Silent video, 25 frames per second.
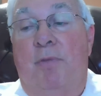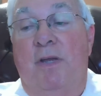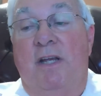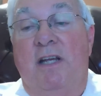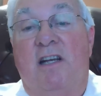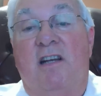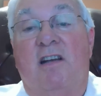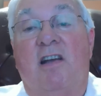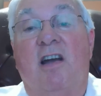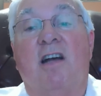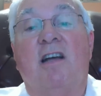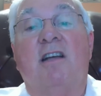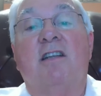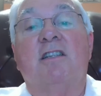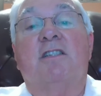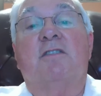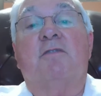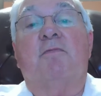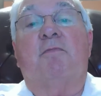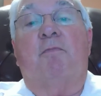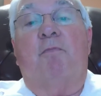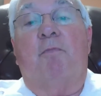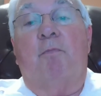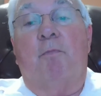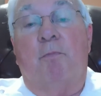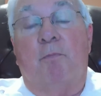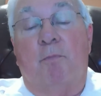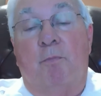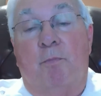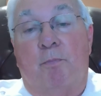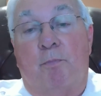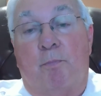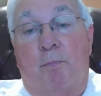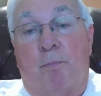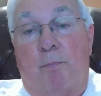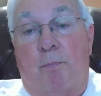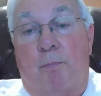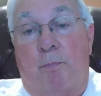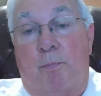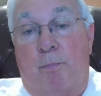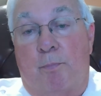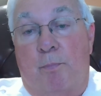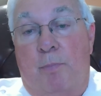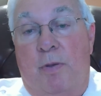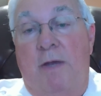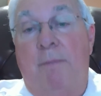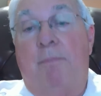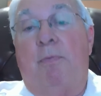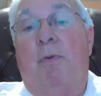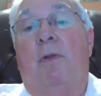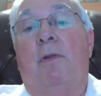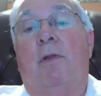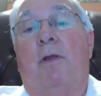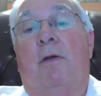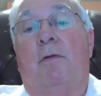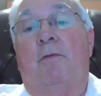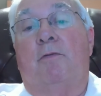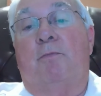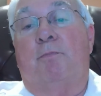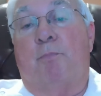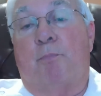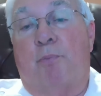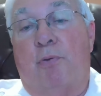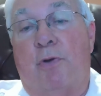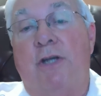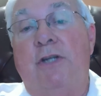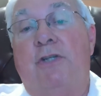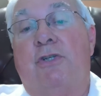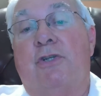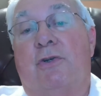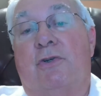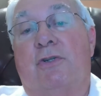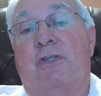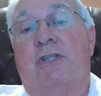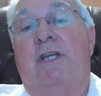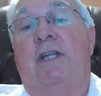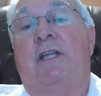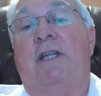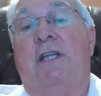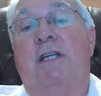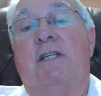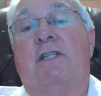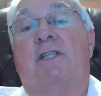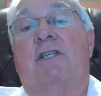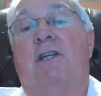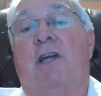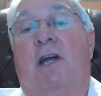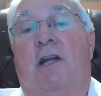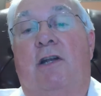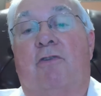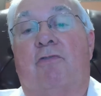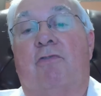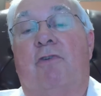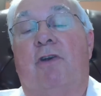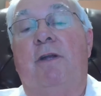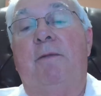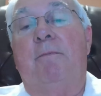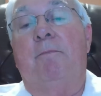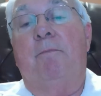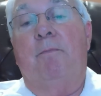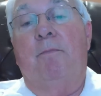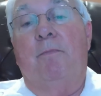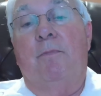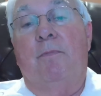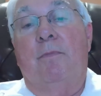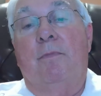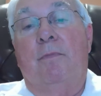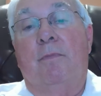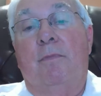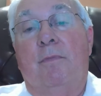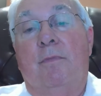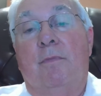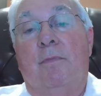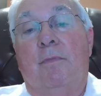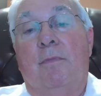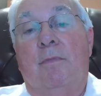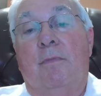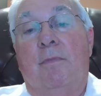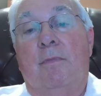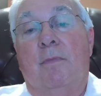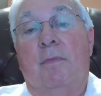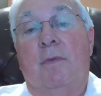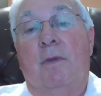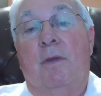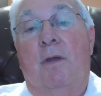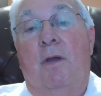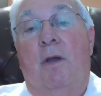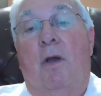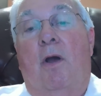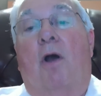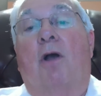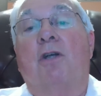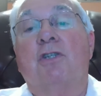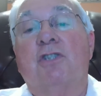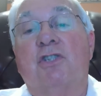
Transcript: because people, preachers in this country, are